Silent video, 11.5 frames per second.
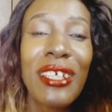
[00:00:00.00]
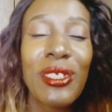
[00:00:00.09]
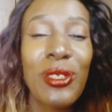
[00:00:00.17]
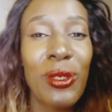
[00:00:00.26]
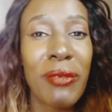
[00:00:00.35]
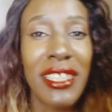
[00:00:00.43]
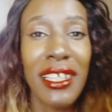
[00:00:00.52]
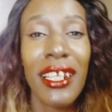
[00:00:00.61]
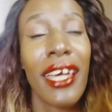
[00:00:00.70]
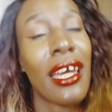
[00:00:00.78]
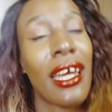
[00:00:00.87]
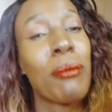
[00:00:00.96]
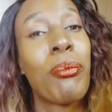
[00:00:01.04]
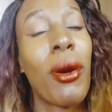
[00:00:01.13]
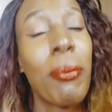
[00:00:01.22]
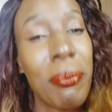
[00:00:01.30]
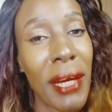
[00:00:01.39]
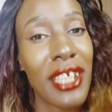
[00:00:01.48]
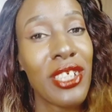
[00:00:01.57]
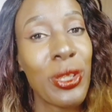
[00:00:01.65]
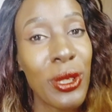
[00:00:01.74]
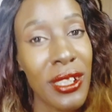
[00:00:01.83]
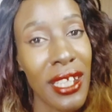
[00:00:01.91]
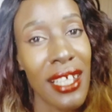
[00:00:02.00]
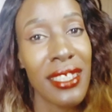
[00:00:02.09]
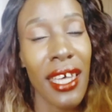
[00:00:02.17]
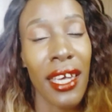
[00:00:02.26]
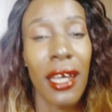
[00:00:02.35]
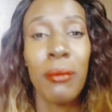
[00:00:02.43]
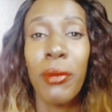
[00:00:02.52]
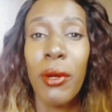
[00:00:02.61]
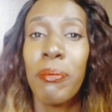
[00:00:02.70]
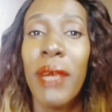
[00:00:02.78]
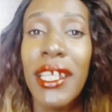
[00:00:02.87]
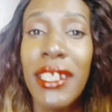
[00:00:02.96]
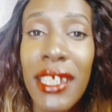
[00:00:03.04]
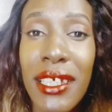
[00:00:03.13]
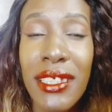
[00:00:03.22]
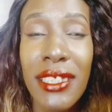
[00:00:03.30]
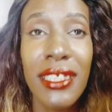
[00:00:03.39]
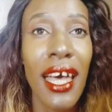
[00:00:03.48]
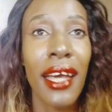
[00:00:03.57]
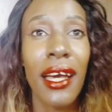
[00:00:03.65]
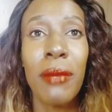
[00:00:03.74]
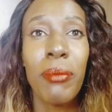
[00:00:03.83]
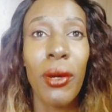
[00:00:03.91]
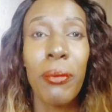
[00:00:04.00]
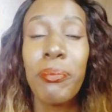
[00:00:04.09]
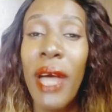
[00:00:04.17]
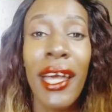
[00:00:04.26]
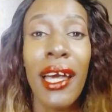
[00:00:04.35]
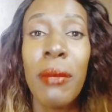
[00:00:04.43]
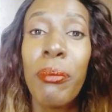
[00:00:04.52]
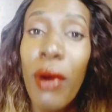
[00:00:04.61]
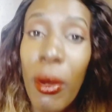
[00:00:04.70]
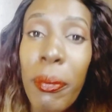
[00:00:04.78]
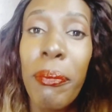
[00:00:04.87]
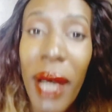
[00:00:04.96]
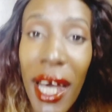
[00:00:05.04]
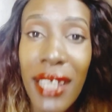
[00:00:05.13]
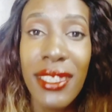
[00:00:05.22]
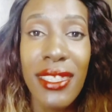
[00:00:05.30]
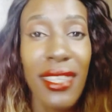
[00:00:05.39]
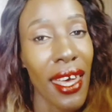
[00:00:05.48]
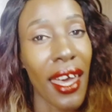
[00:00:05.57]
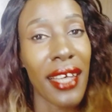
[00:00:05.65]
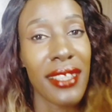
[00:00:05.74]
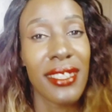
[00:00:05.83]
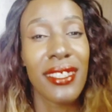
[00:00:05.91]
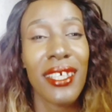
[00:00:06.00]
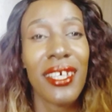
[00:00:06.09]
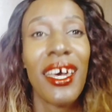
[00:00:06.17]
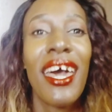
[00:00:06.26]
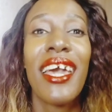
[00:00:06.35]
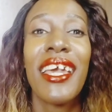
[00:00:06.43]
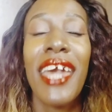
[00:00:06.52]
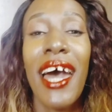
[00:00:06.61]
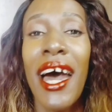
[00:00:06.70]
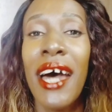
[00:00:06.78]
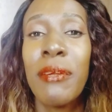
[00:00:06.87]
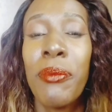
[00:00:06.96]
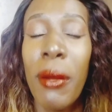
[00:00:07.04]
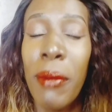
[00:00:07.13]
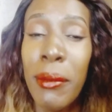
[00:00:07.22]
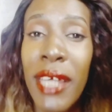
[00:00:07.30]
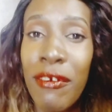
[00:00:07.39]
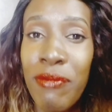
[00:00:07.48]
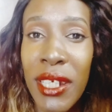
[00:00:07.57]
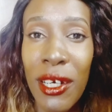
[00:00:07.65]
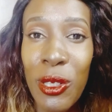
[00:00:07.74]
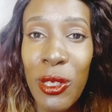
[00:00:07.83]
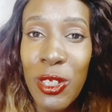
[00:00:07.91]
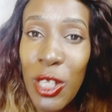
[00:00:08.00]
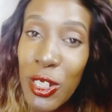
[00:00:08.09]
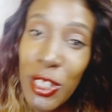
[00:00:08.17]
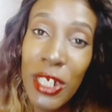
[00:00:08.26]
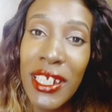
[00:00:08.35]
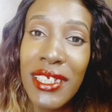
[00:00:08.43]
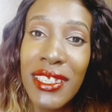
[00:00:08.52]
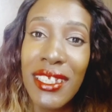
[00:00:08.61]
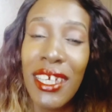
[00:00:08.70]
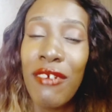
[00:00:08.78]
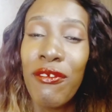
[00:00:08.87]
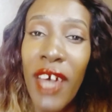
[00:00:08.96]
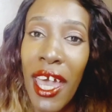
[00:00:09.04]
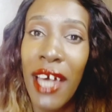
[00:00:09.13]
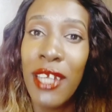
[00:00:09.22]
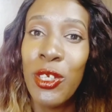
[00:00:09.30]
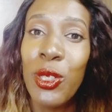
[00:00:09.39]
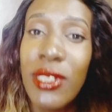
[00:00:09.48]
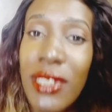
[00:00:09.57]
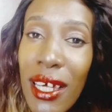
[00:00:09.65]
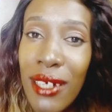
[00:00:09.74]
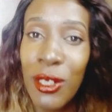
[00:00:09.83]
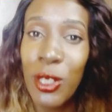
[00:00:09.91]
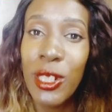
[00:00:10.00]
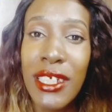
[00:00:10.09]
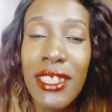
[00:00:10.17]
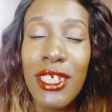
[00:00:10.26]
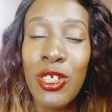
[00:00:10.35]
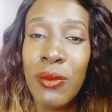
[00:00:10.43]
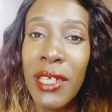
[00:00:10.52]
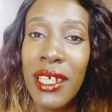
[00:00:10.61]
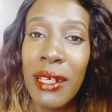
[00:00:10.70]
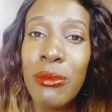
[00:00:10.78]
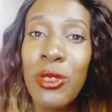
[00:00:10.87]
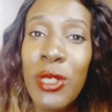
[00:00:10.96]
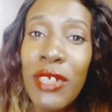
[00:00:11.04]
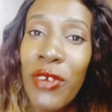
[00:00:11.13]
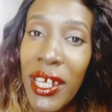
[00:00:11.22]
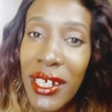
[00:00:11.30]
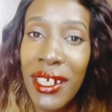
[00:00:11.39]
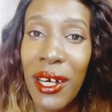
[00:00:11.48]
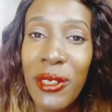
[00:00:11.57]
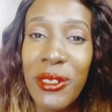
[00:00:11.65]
So basically I can pop my shoulders, I can pop my knees, I can pop parts, guys. Yeah, I'd probably have been a contortionist if I had not gotten the job that I'm doing right now.